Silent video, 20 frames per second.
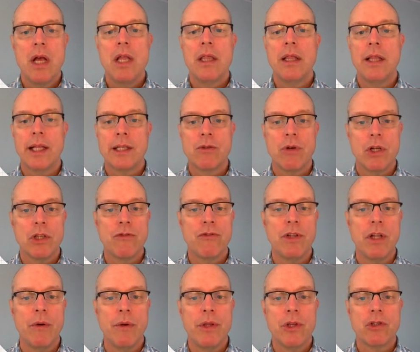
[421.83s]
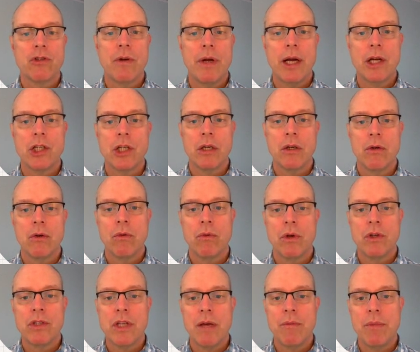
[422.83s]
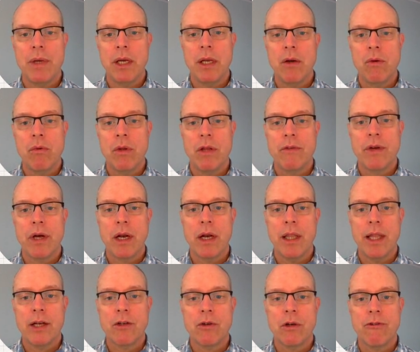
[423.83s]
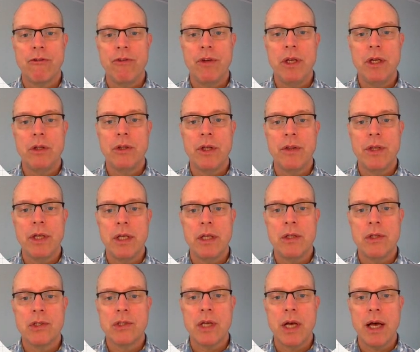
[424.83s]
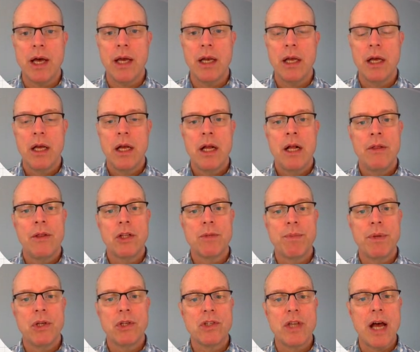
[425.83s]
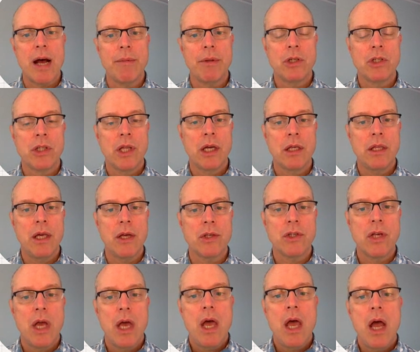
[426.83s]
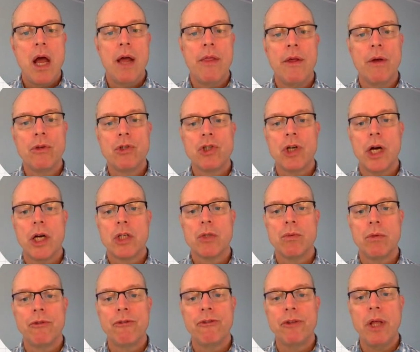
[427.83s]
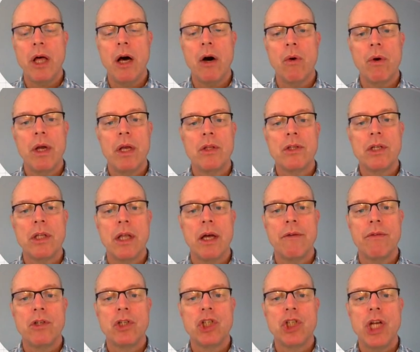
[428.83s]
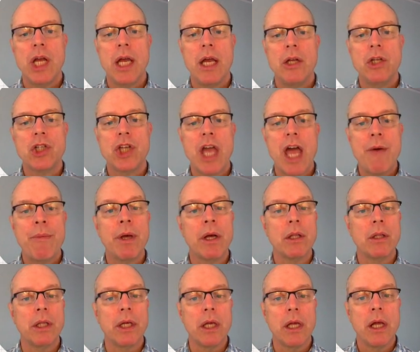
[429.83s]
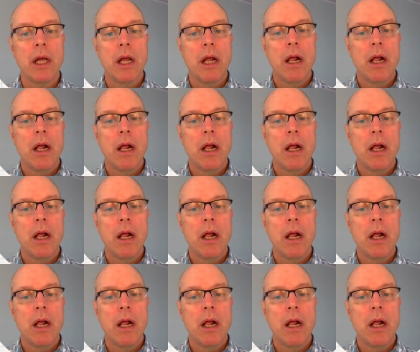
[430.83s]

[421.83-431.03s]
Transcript: the electrons flow in this direction. What does that mean? Well, I've got an electric field on the inside that's been established like this. And those charges will flow until I've changed chemically